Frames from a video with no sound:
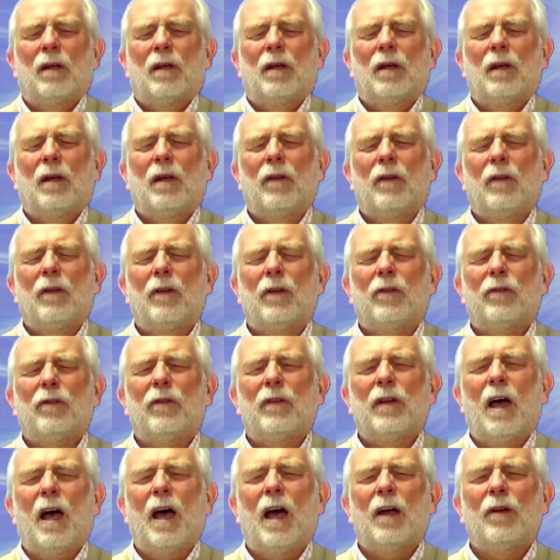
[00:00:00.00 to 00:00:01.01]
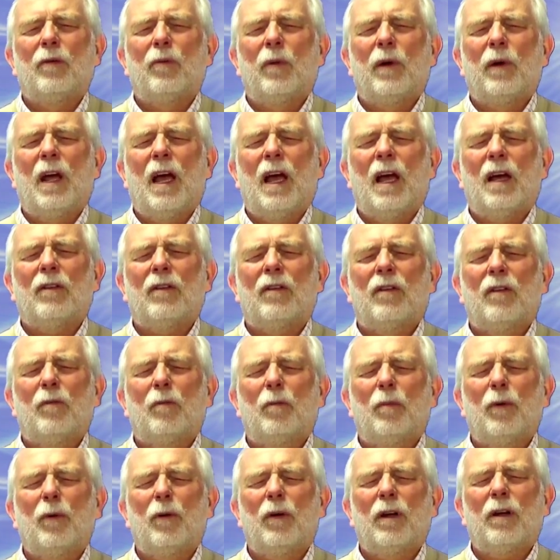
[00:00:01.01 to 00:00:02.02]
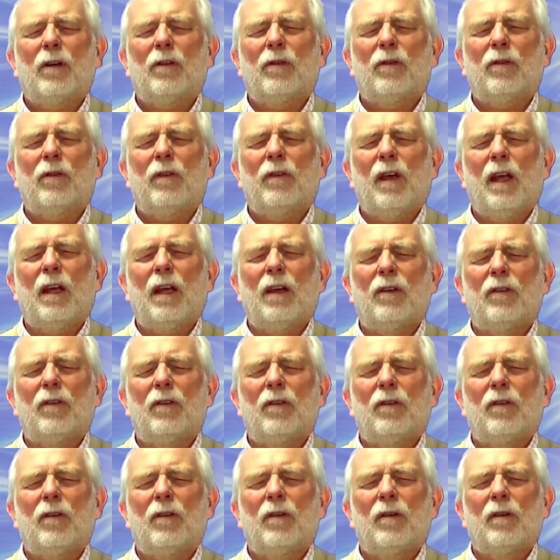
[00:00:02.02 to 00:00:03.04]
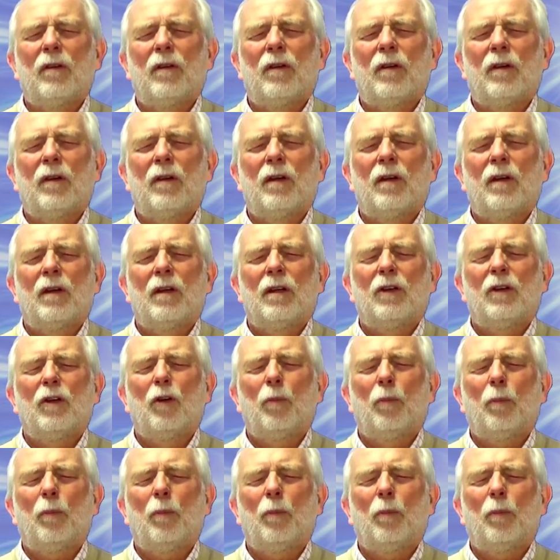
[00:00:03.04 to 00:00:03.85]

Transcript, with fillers: in this non-reactive Buddhic state, you